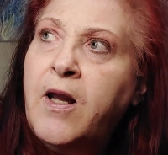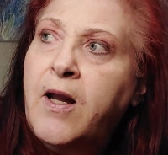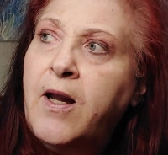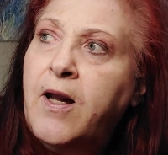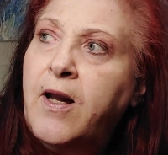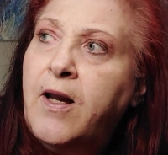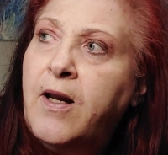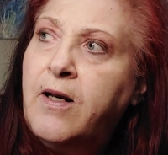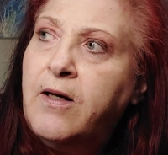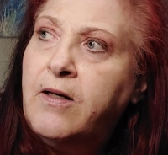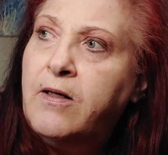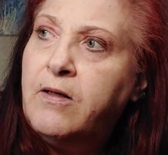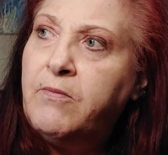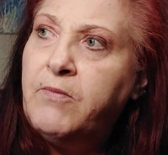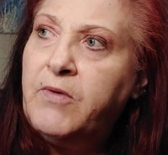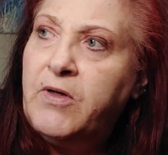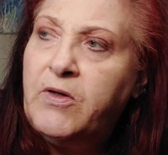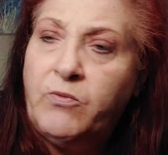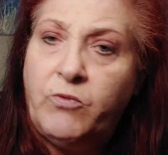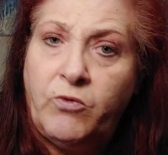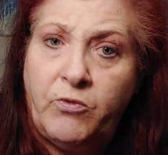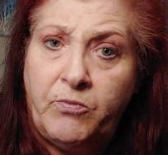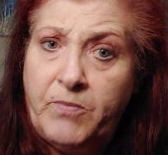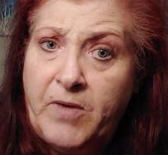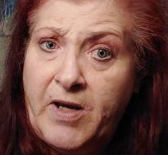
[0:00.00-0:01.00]
And I
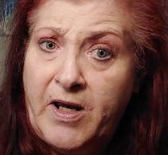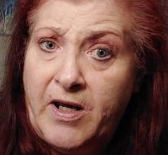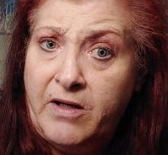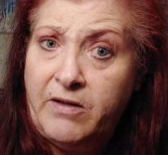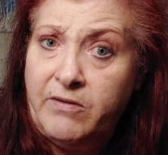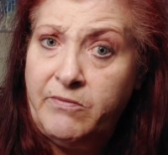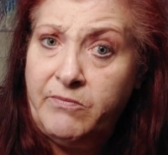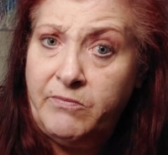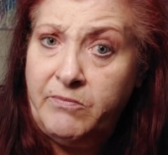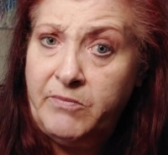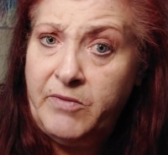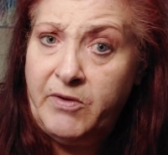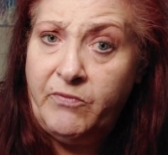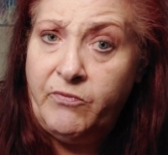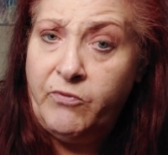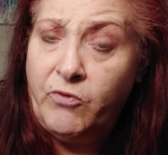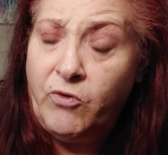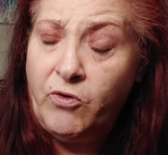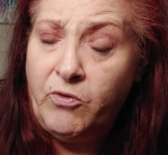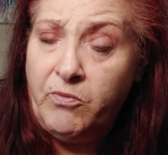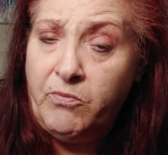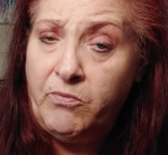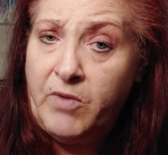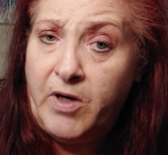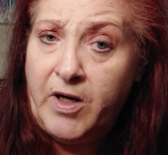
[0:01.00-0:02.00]
mean, we're back
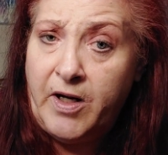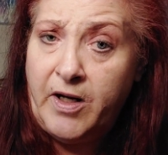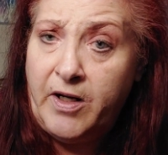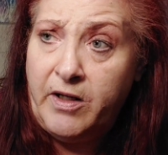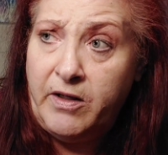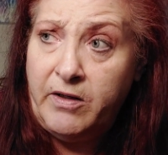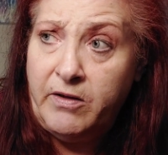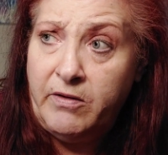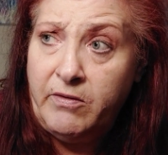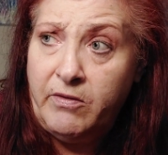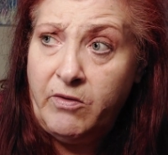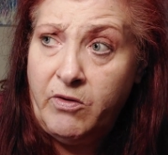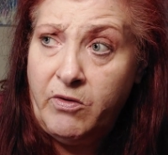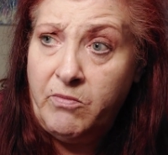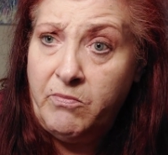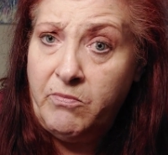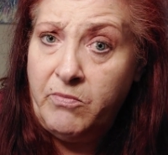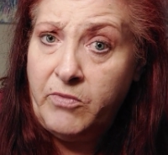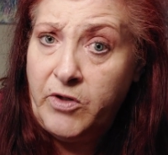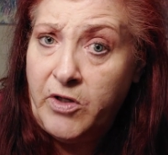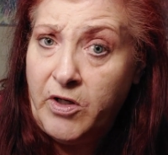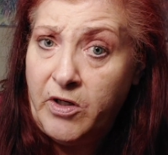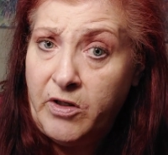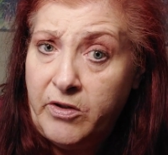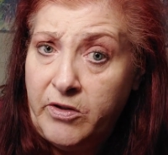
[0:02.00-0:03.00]
before my
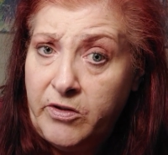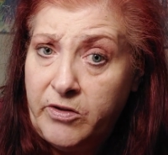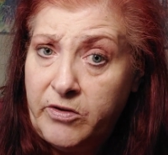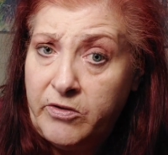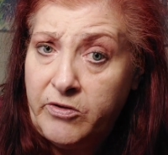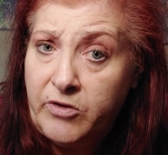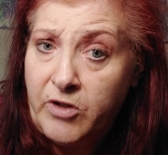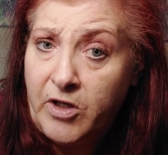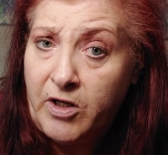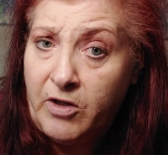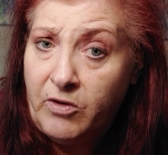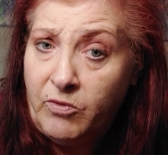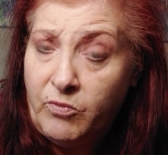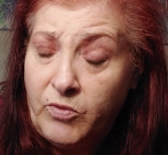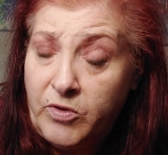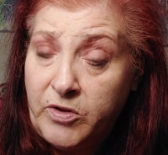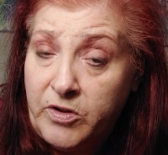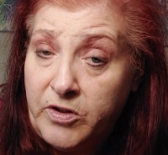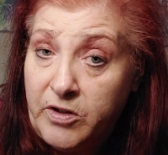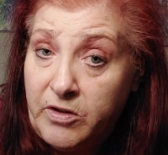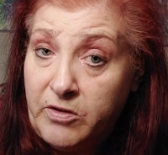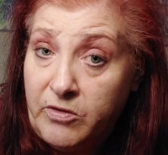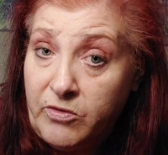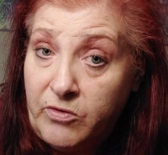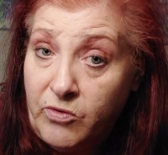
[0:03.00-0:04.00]
youngest child was
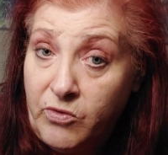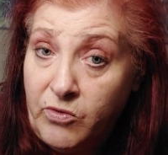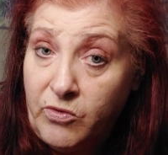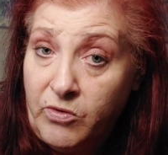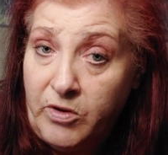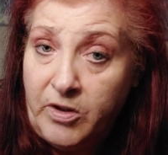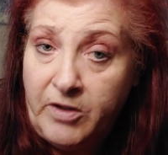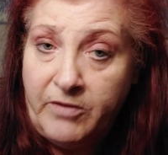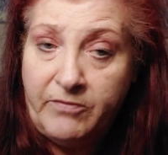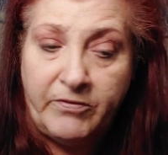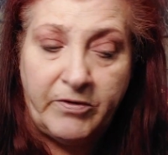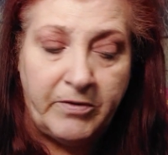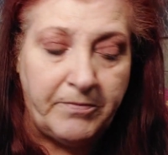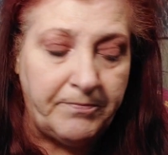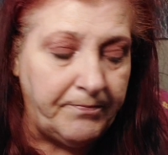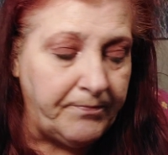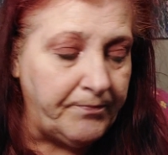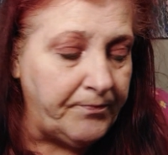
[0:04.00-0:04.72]
in school, even.